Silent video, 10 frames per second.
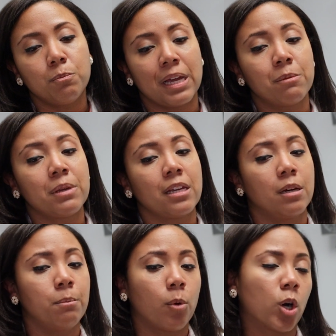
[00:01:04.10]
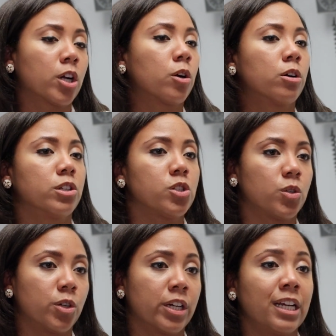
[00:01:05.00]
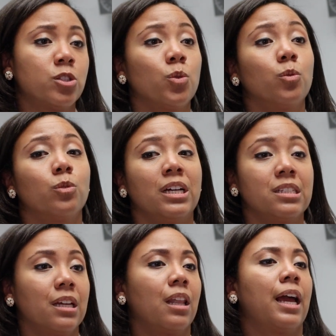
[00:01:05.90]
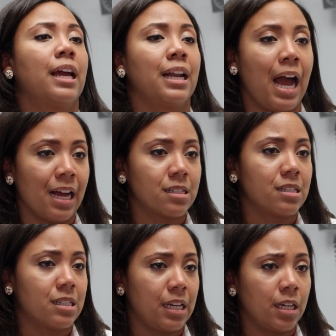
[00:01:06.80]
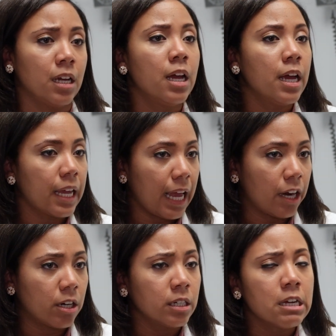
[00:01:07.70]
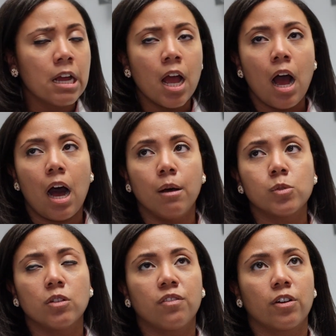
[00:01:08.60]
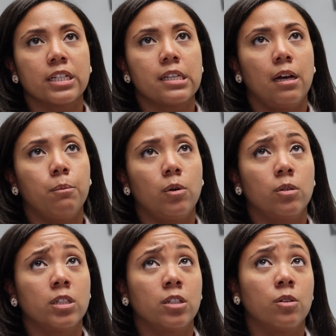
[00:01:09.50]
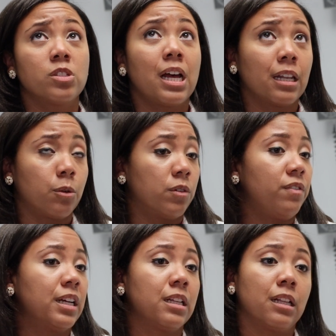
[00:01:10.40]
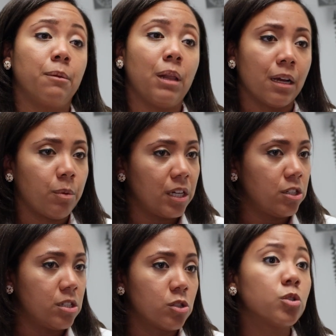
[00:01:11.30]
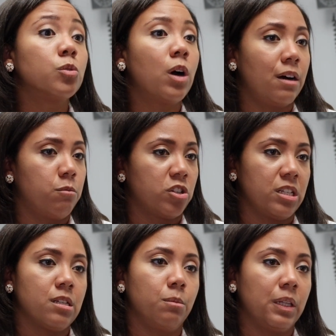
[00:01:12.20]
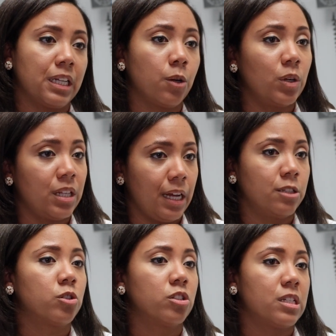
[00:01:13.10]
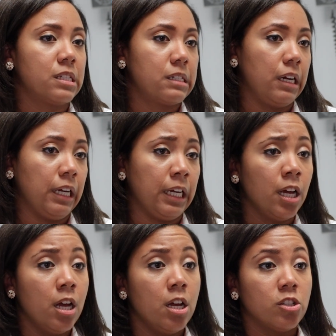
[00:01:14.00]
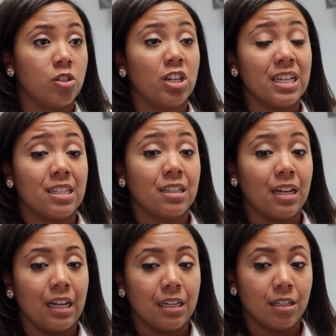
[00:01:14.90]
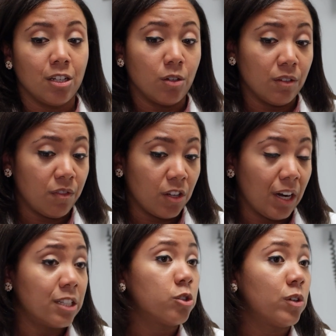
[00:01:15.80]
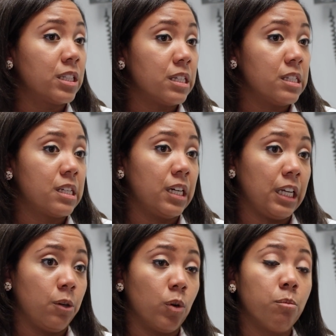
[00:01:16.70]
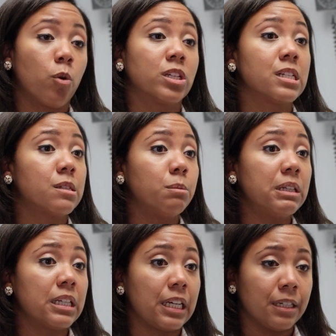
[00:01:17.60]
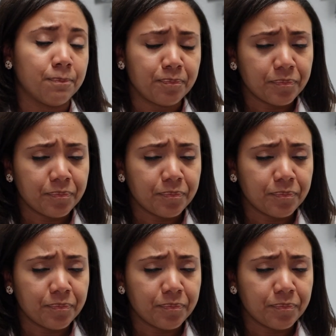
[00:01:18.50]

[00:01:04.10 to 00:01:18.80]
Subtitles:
may be a marker or a surrogate to a delay in accessing care. So for example, sadly we're finding that Black patients do have more disability when they enter the study, suggesting that, if they're entering the study with more disability,